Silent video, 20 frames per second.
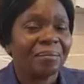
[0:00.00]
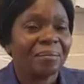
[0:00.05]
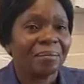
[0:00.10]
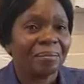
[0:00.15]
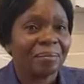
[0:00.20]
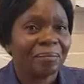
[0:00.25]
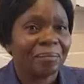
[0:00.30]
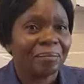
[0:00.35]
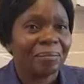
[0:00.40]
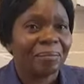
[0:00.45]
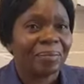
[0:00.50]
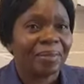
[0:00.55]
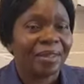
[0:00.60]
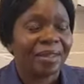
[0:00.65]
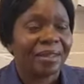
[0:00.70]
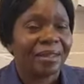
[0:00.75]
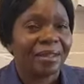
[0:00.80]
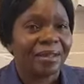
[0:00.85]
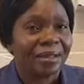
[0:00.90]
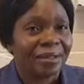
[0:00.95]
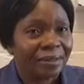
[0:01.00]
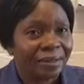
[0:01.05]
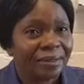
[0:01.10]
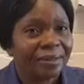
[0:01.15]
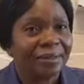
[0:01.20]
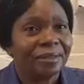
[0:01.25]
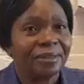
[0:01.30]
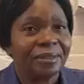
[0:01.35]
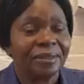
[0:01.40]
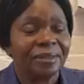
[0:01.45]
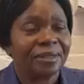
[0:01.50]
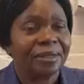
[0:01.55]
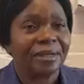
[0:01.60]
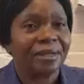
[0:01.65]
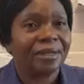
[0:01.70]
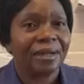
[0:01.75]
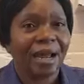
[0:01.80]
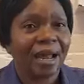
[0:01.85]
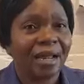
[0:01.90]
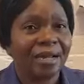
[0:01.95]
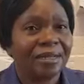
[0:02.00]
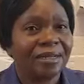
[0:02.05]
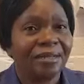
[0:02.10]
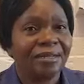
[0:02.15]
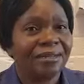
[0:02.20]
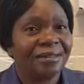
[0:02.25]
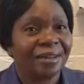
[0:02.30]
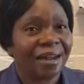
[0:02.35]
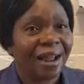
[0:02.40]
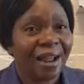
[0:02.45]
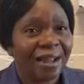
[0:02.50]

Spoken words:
And Josias begat Jeconias.